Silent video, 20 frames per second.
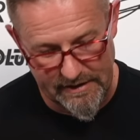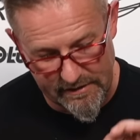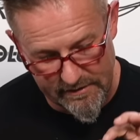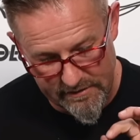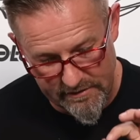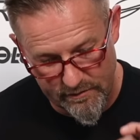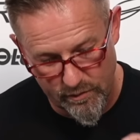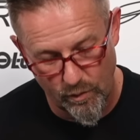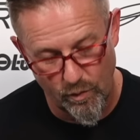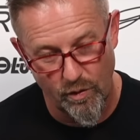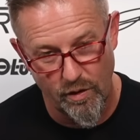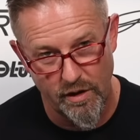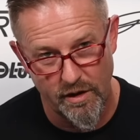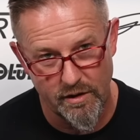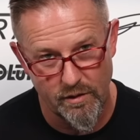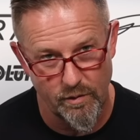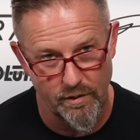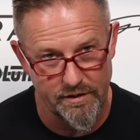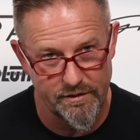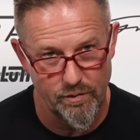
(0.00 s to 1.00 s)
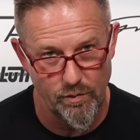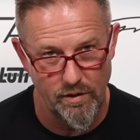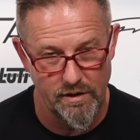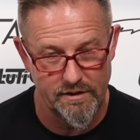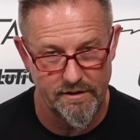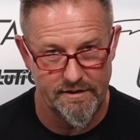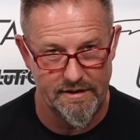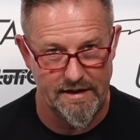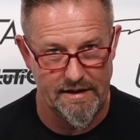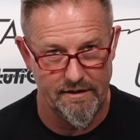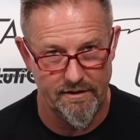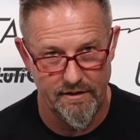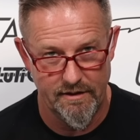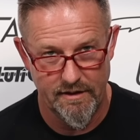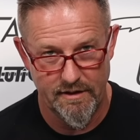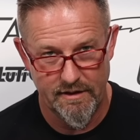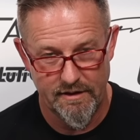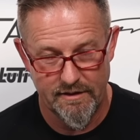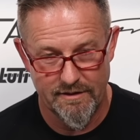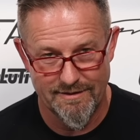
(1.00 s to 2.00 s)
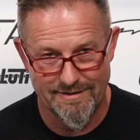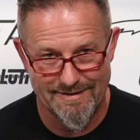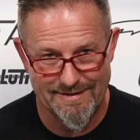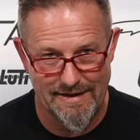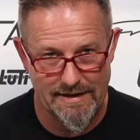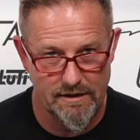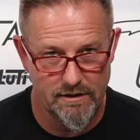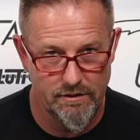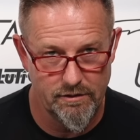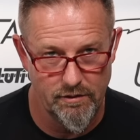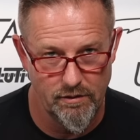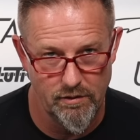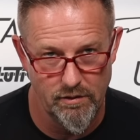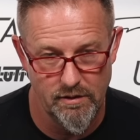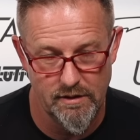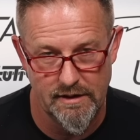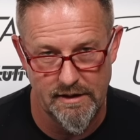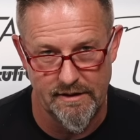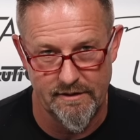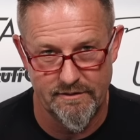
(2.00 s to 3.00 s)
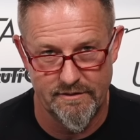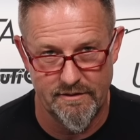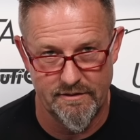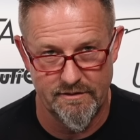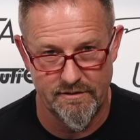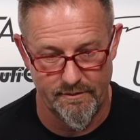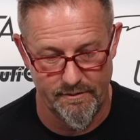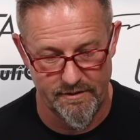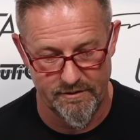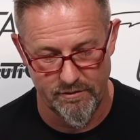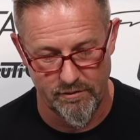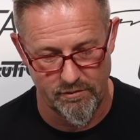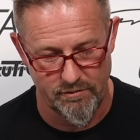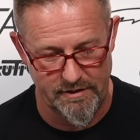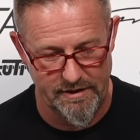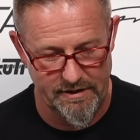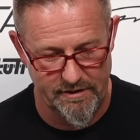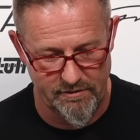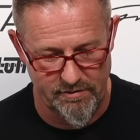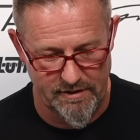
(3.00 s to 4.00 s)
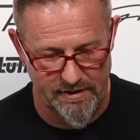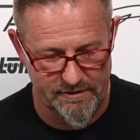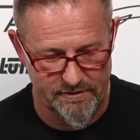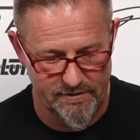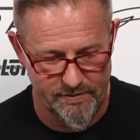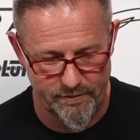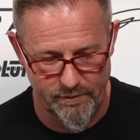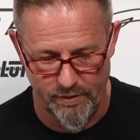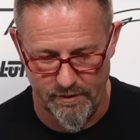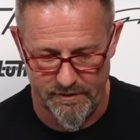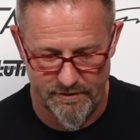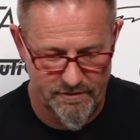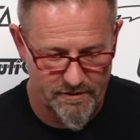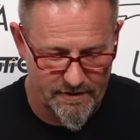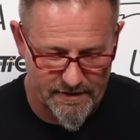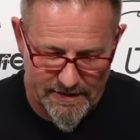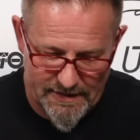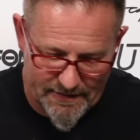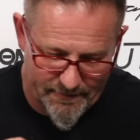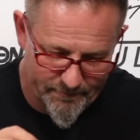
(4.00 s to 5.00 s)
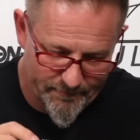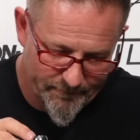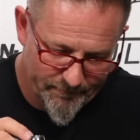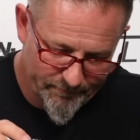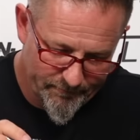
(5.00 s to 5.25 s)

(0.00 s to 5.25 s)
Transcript: and just work with what that Zenithal system has already created for you. So again,